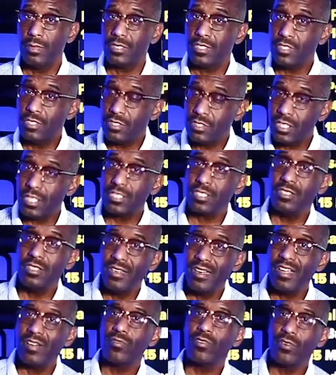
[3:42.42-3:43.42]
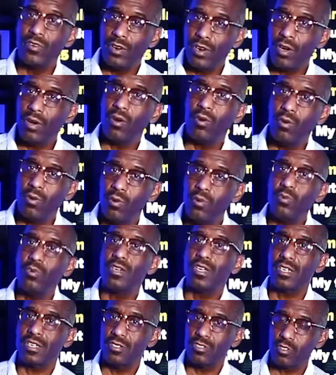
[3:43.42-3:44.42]
but you just never know
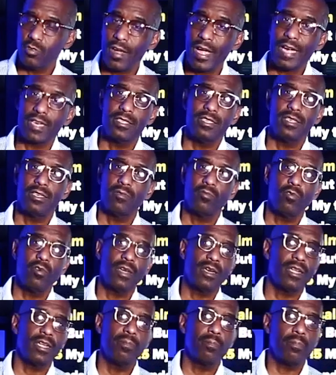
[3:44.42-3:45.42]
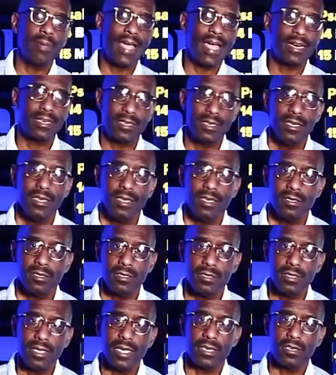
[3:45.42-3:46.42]
who can contract it and what impact
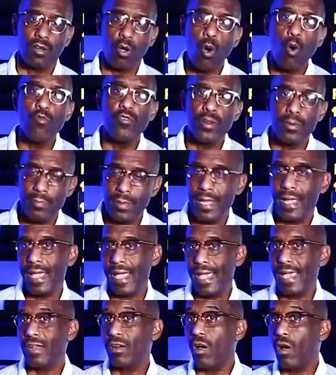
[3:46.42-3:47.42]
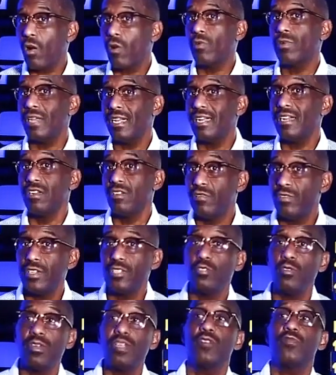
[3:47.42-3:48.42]
that COVID may have on an
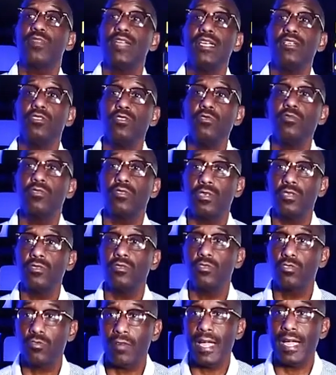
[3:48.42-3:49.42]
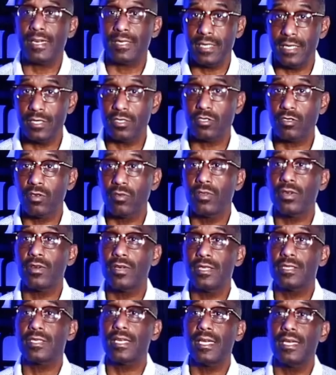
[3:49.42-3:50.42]
individual if they do contract it. So
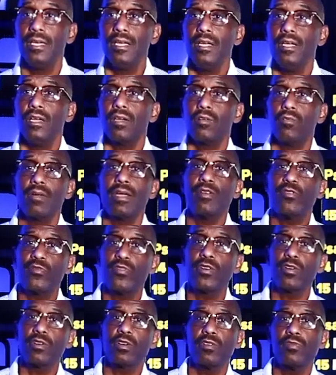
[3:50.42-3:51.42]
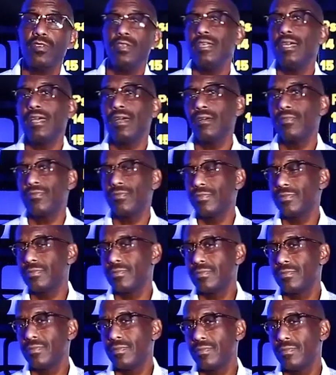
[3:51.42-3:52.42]
there is a great fear of death,
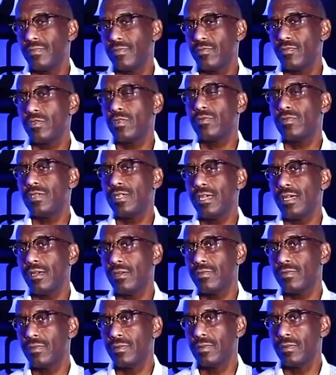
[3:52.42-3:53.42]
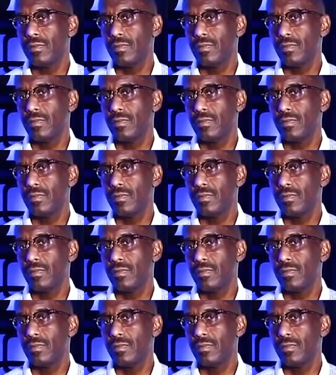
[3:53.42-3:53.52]
fear of death.